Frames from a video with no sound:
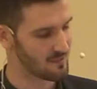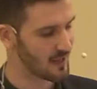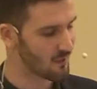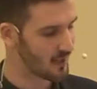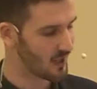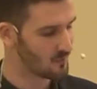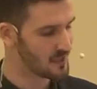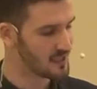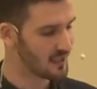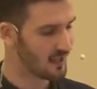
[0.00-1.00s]
may well
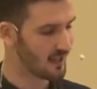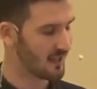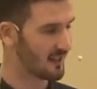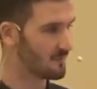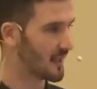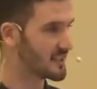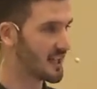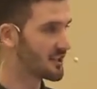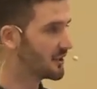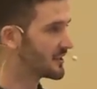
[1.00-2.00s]
be
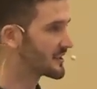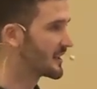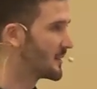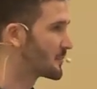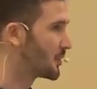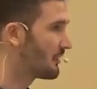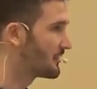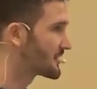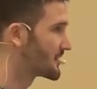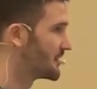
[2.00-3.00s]
itinerant
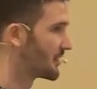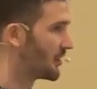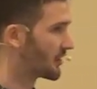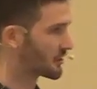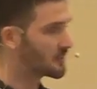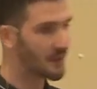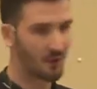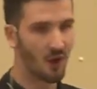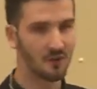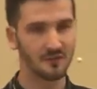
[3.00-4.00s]
prophets who are going
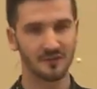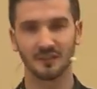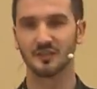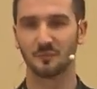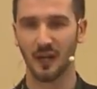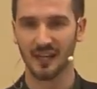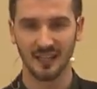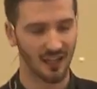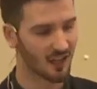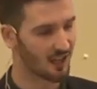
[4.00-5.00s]
around
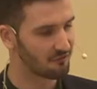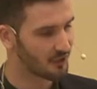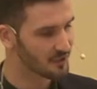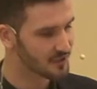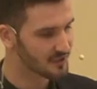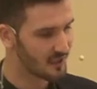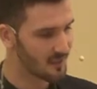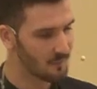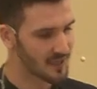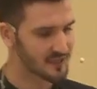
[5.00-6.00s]
spreading a false
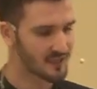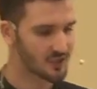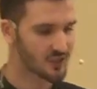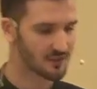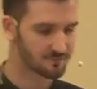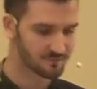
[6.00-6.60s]
message,